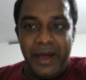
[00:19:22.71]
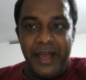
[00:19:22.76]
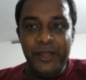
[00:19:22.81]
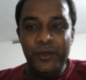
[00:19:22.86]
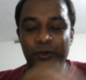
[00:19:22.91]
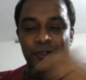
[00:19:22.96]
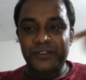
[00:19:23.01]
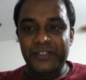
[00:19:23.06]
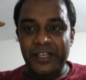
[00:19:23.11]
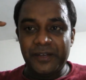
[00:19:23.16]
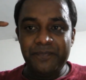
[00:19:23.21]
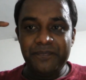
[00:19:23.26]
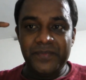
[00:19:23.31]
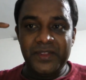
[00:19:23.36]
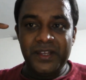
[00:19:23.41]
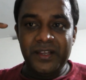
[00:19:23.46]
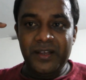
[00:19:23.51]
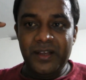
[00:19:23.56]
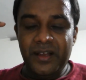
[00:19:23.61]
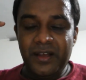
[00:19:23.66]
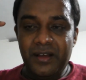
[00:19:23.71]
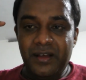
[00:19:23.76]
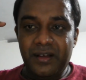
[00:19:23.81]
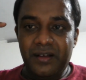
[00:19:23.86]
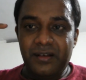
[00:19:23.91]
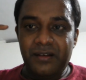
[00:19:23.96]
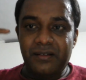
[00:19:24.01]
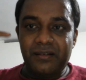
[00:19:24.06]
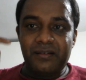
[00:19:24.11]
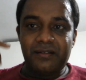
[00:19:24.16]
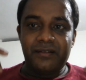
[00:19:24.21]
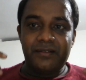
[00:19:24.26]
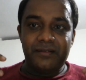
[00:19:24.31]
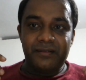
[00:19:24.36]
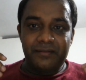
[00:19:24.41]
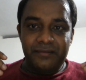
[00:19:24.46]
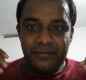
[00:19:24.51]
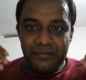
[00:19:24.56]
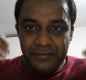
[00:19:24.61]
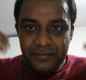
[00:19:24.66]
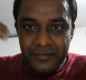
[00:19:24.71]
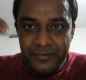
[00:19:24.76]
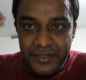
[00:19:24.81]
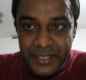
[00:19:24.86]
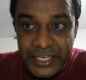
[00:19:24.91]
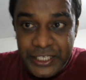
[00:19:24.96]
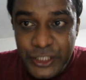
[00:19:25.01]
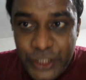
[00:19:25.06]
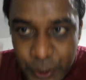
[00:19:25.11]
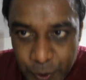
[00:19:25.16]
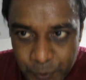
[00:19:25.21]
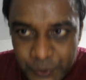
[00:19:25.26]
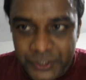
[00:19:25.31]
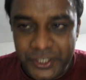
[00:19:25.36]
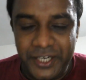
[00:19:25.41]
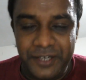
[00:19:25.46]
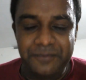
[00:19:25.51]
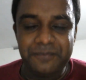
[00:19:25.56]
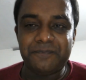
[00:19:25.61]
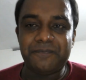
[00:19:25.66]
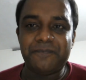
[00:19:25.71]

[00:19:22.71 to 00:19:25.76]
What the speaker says: using intuition,